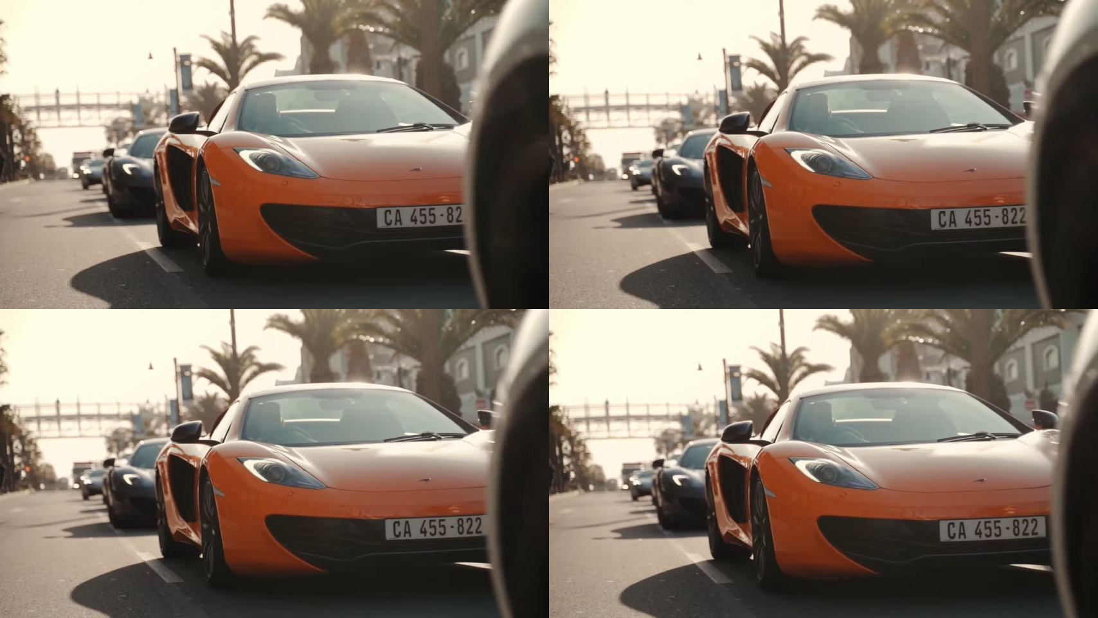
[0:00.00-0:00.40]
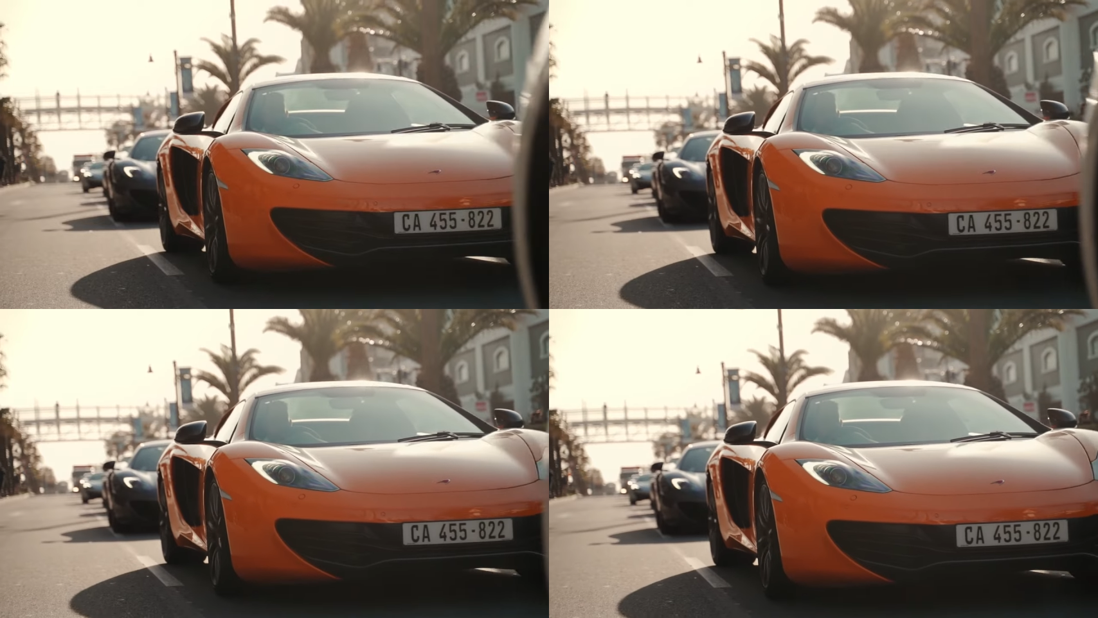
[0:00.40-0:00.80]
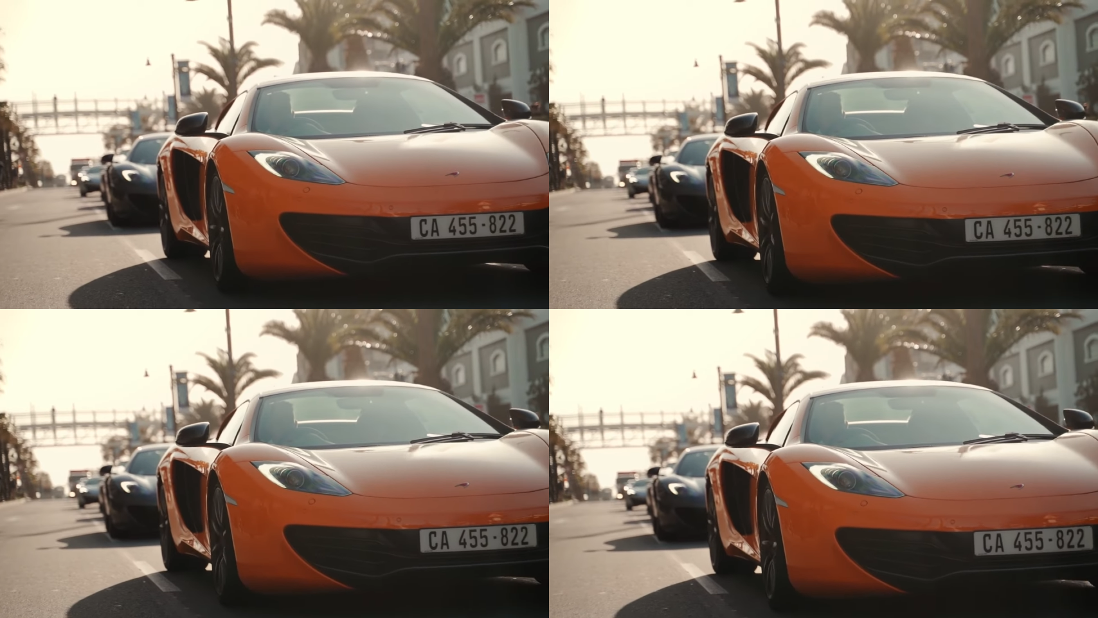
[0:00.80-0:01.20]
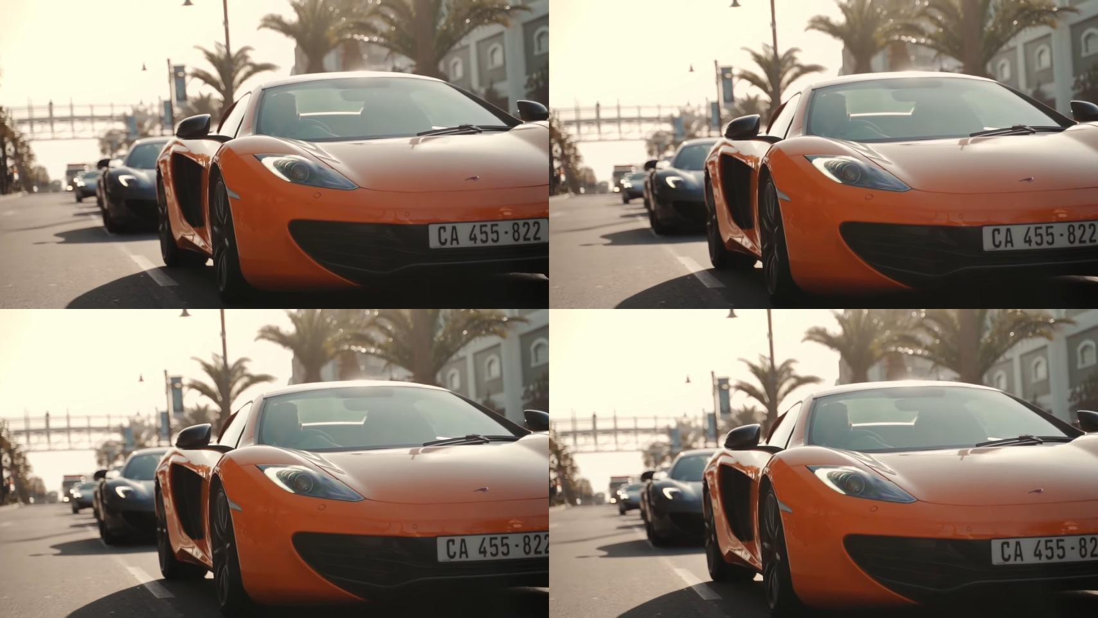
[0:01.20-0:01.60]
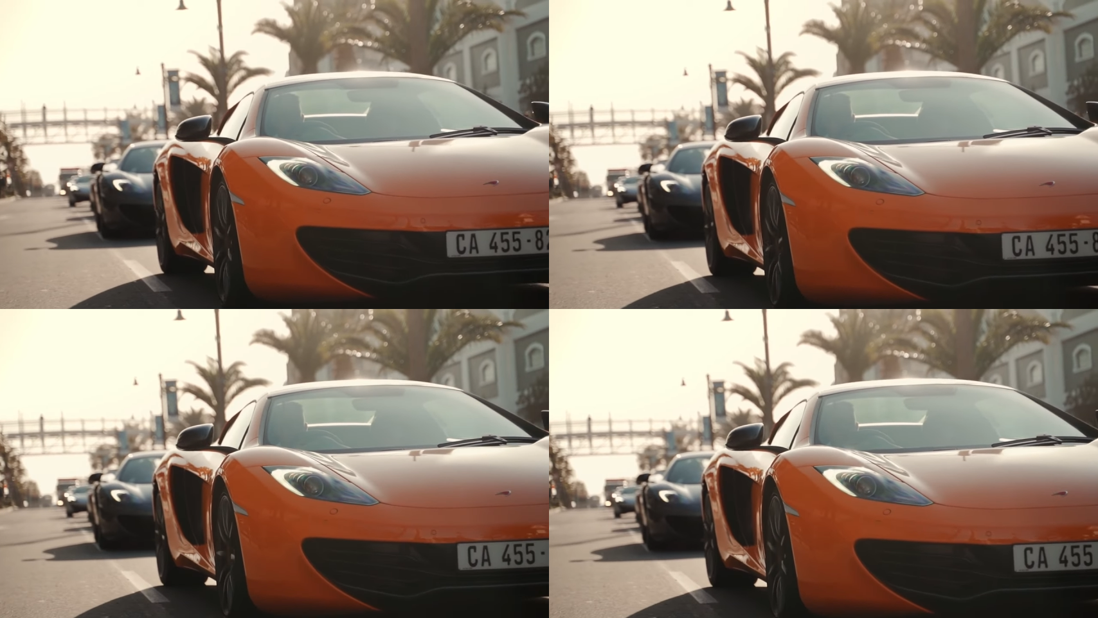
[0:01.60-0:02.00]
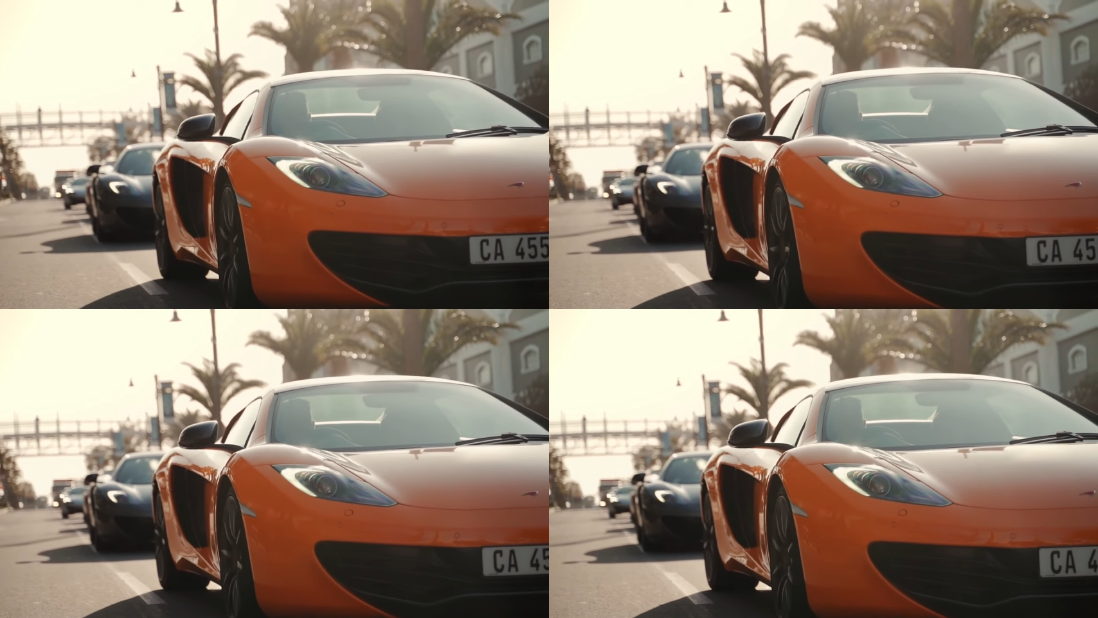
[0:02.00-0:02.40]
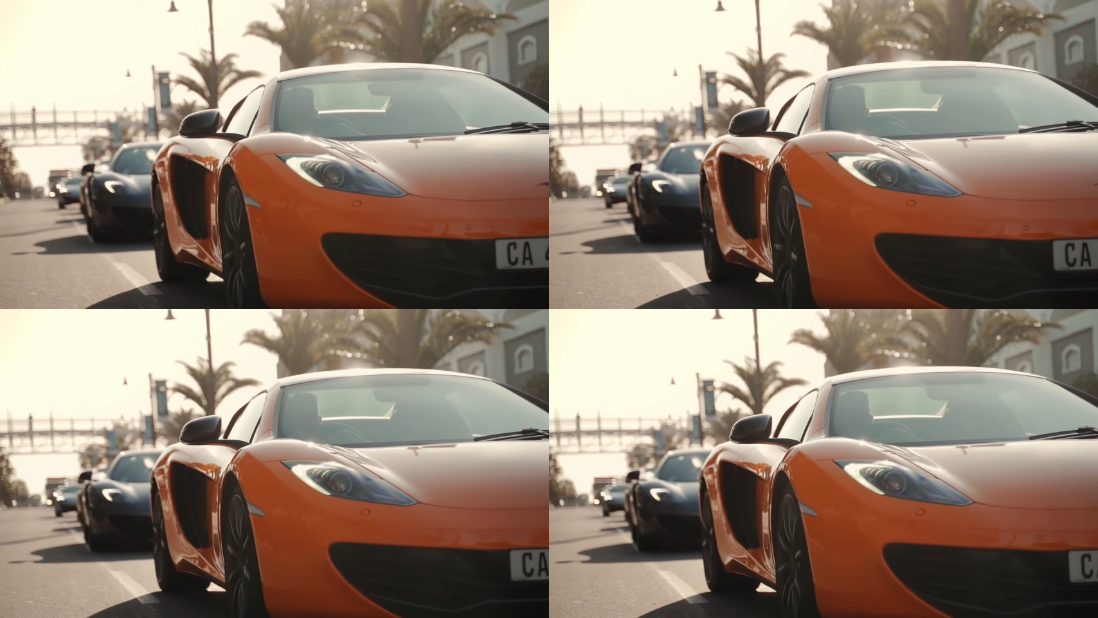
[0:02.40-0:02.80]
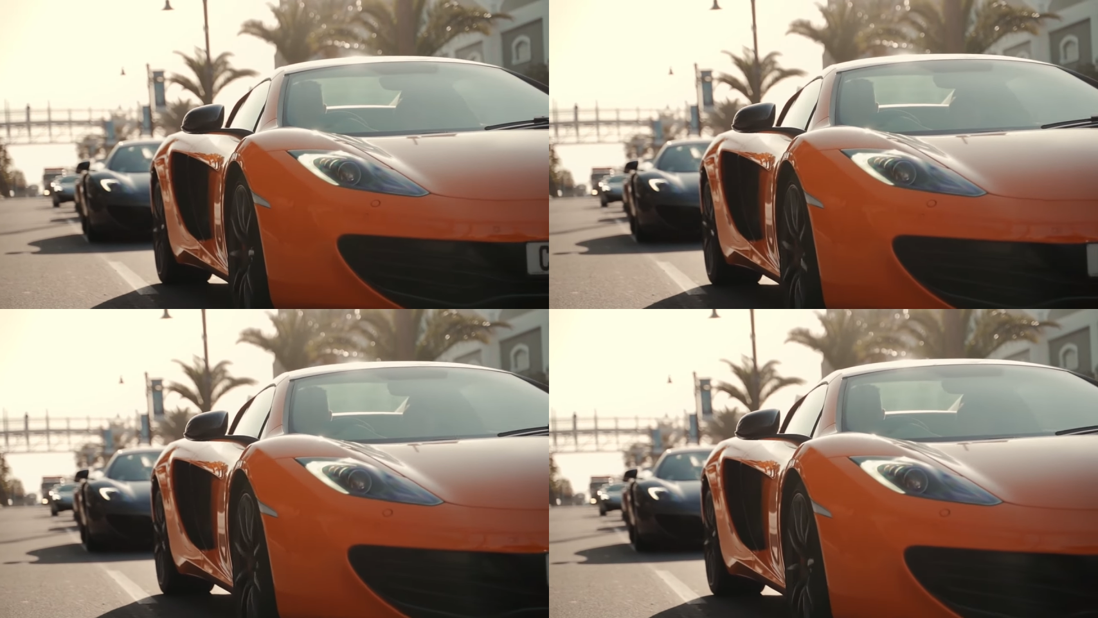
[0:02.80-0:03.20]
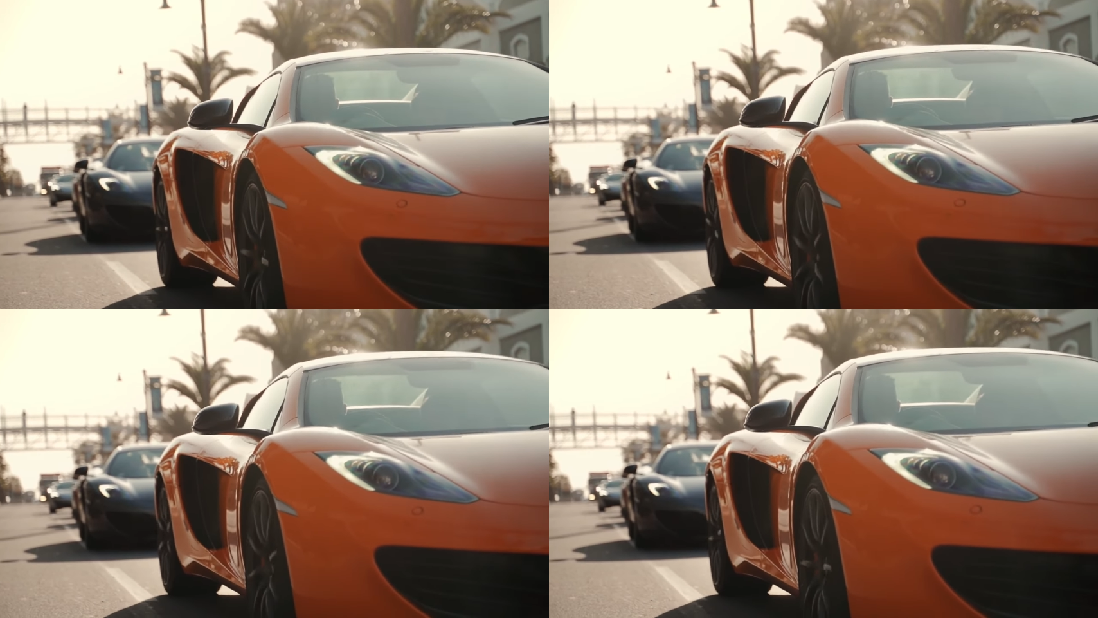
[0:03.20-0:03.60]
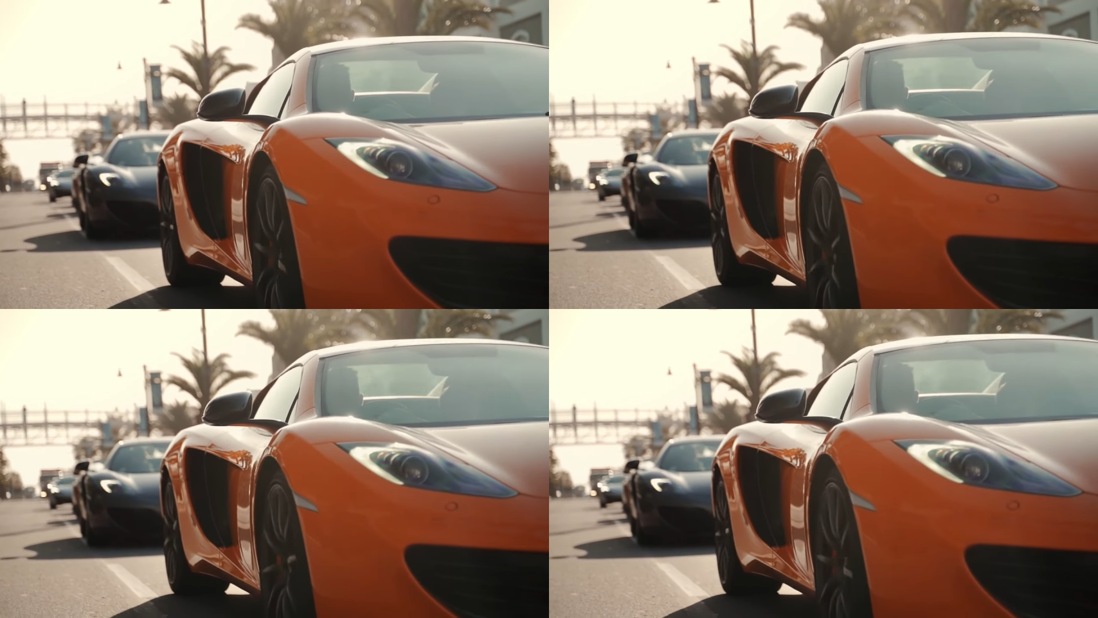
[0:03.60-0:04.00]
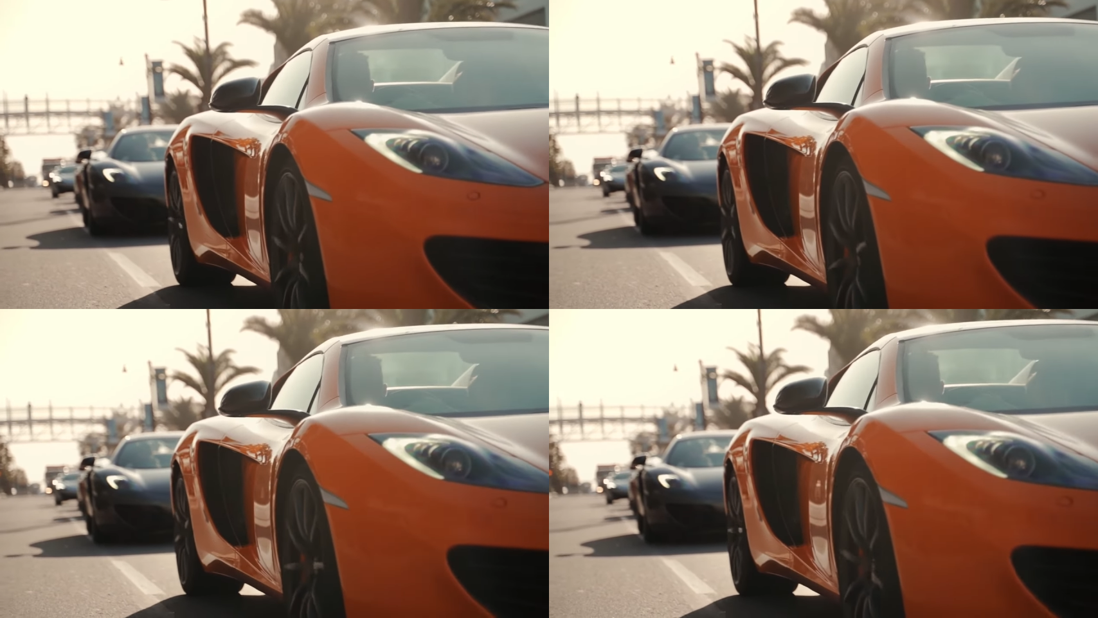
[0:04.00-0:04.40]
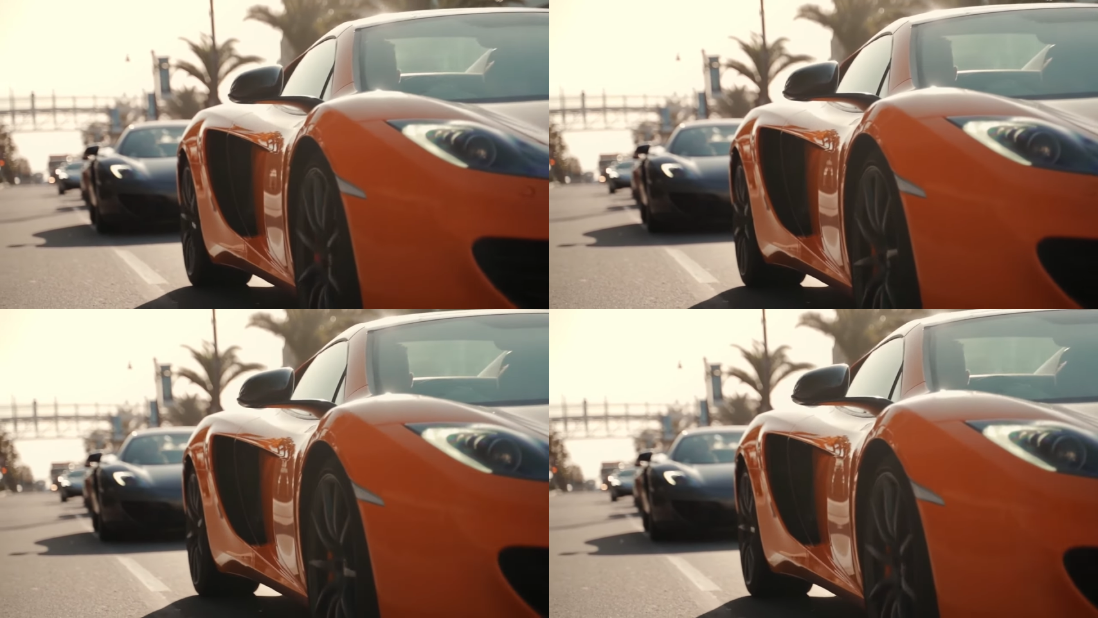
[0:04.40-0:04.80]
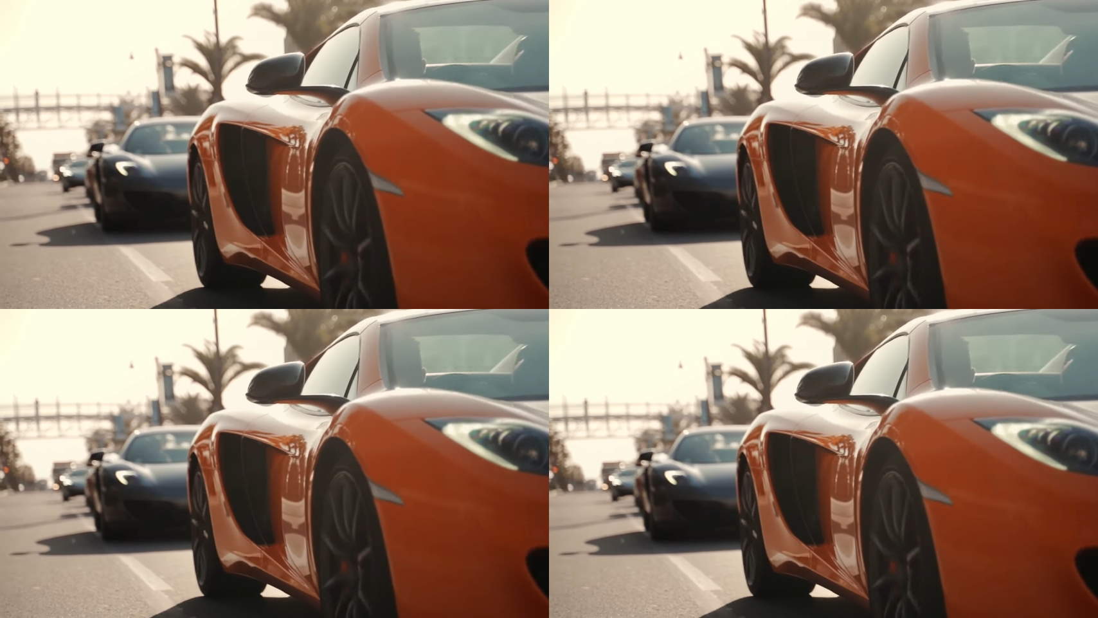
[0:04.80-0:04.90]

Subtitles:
No face is visible, so there are no lips to read.